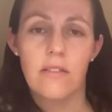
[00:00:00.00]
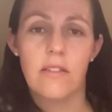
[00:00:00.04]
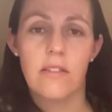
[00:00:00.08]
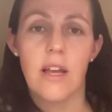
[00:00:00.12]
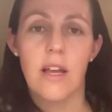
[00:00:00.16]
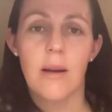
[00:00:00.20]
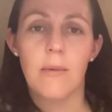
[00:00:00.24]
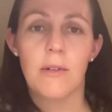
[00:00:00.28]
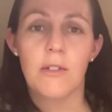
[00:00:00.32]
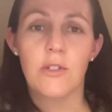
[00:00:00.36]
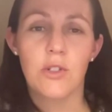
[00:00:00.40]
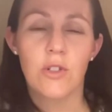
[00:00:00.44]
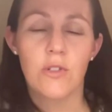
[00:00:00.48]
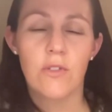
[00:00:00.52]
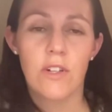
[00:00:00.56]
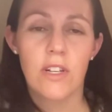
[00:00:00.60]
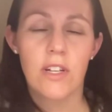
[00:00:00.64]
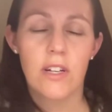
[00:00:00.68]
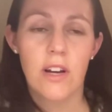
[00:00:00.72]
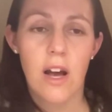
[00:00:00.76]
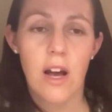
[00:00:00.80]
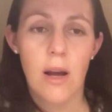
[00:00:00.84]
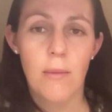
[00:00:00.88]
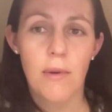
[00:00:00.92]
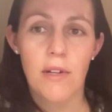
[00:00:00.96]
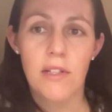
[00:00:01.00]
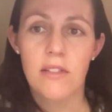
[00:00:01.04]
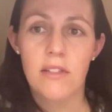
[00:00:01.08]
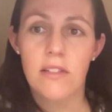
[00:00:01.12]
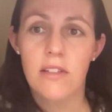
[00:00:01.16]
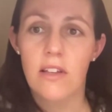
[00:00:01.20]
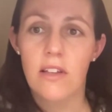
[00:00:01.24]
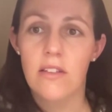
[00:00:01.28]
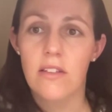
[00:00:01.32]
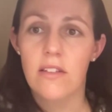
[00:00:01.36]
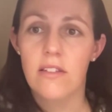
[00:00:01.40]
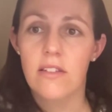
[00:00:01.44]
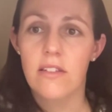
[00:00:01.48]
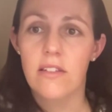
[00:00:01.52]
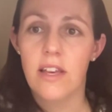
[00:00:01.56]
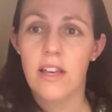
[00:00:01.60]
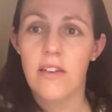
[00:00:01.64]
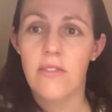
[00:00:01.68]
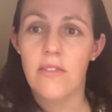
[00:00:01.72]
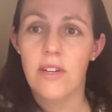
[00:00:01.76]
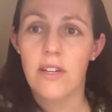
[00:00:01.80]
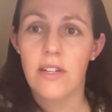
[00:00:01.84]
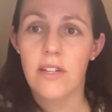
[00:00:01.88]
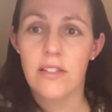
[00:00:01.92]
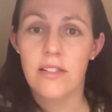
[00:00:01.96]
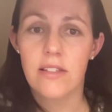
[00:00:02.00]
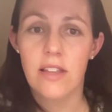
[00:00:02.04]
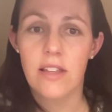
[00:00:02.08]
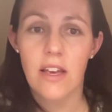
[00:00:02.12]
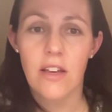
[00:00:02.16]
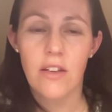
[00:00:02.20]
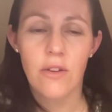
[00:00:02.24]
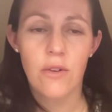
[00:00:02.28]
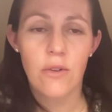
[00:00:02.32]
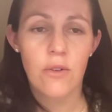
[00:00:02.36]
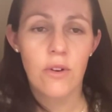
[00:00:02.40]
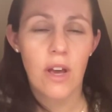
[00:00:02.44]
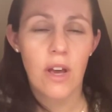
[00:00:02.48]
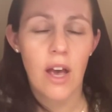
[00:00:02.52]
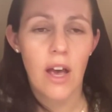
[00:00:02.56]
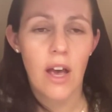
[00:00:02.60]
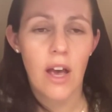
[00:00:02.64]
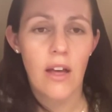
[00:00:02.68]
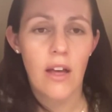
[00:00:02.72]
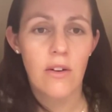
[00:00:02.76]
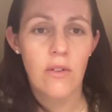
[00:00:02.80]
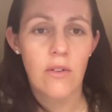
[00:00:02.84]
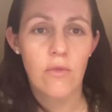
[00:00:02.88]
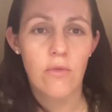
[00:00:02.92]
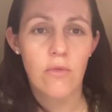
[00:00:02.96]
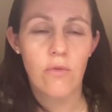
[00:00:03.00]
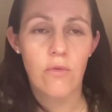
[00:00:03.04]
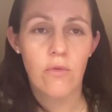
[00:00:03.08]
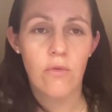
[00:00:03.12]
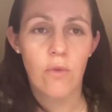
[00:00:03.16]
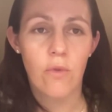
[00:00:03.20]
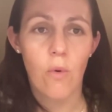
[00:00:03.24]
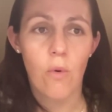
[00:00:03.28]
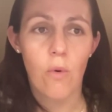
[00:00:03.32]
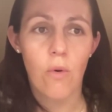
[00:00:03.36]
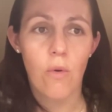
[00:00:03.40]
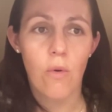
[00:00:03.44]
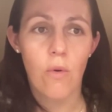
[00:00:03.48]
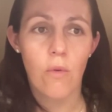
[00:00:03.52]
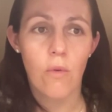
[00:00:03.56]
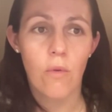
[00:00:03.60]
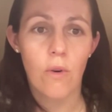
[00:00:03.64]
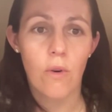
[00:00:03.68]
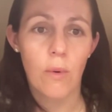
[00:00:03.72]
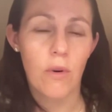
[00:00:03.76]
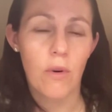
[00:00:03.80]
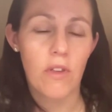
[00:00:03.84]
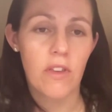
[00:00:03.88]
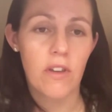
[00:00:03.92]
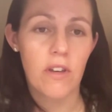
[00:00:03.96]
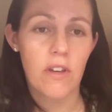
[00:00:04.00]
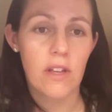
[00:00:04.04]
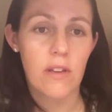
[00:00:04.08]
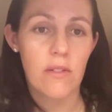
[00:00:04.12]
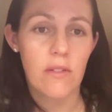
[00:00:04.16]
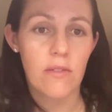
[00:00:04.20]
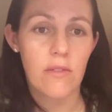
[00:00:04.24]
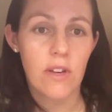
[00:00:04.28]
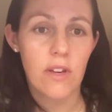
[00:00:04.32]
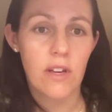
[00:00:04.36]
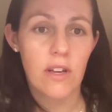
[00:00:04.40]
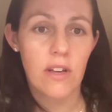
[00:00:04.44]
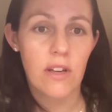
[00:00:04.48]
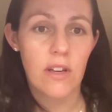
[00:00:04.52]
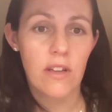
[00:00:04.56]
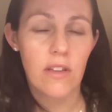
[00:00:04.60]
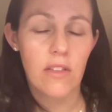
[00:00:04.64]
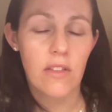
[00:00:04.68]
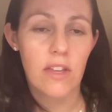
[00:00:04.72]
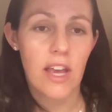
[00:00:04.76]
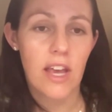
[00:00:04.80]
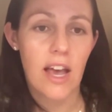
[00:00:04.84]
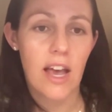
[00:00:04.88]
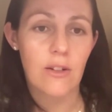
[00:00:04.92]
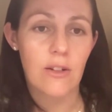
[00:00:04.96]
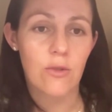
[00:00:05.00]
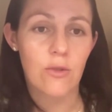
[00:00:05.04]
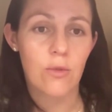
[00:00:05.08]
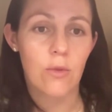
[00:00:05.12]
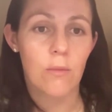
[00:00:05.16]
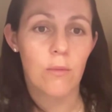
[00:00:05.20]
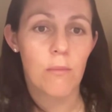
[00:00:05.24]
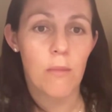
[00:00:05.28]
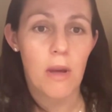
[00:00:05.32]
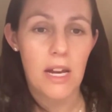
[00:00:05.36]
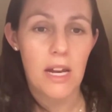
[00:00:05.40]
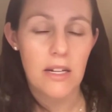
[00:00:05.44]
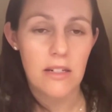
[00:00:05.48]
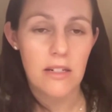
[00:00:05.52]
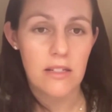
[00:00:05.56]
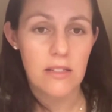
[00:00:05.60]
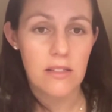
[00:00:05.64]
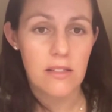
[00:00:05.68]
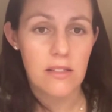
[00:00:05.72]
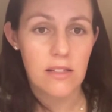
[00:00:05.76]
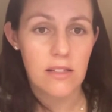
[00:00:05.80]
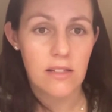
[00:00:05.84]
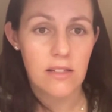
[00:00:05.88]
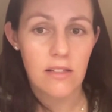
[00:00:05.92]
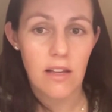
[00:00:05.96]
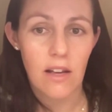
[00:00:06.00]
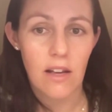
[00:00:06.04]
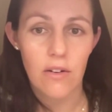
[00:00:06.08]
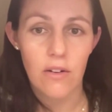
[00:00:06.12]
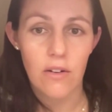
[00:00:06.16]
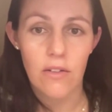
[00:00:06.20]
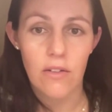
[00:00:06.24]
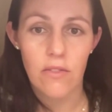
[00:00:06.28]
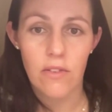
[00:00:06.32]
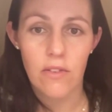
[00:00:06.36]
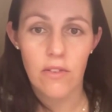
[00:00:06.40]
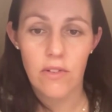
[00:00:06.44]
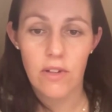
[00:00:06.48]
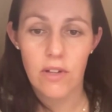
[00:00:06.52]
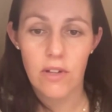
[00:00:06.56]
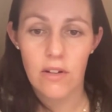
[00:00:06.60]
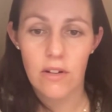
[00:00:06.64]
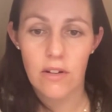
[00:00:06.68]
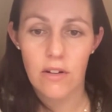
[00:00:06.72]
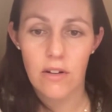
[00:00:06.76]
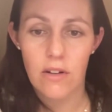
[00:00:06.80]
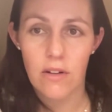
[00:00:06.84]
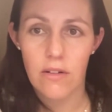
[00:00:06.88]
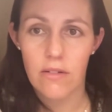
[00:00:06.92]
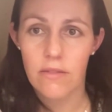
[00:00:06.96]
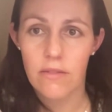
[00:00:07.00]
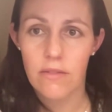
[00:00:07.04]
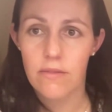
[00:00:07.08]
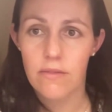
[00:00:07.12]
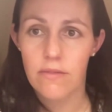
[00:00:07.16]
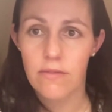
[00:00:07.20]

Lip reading: Samrat, do you have any comments on the savings that you get with an EV and the actual maintenance, et cetera, of the vehicle?